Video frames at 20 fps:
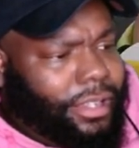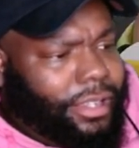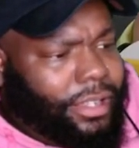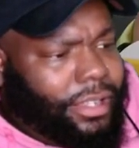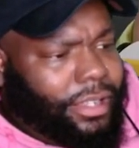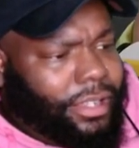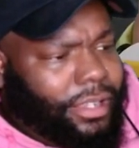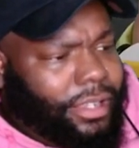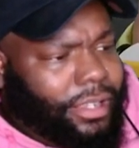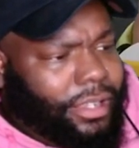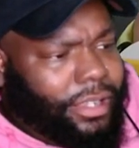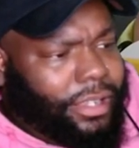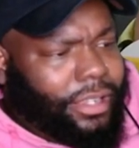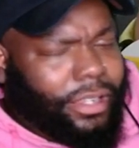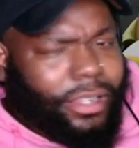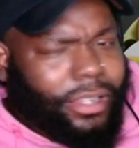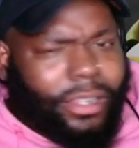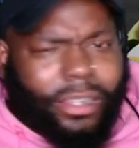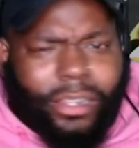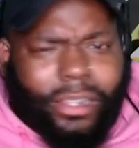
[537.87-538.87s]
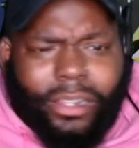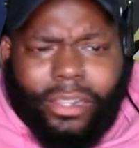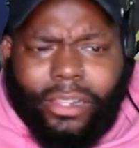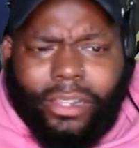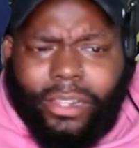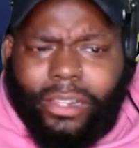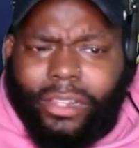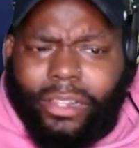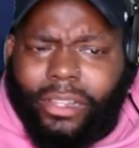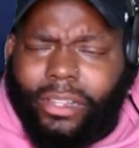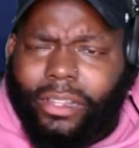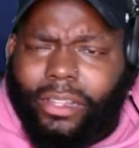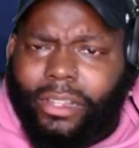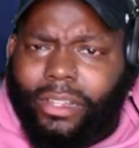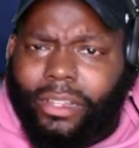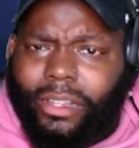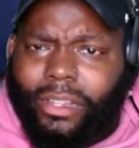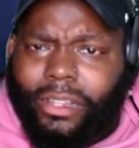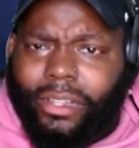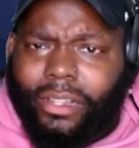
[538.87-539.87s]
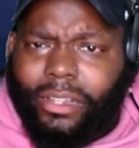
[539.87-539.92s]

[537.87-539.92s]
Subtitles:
(silent)